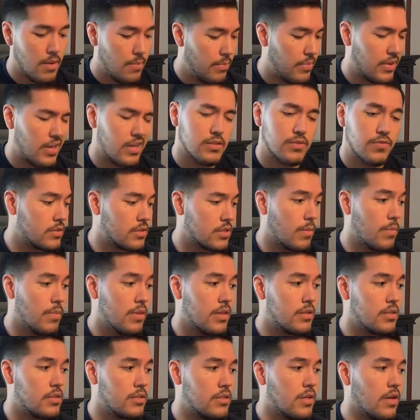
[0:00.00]
because some of
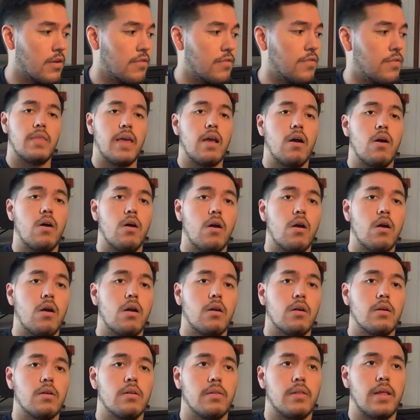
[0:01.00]
the stuff, they
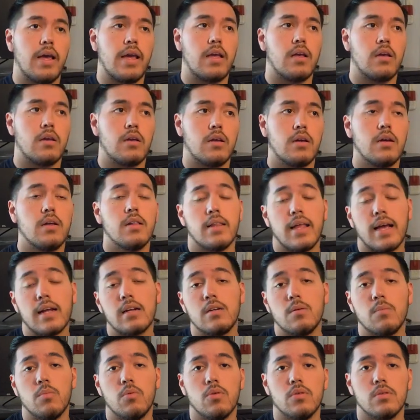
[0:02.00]
are like
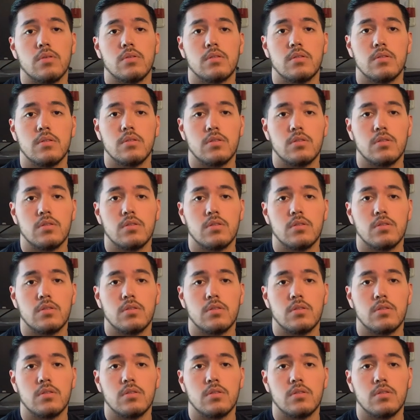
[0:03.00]
collectibles.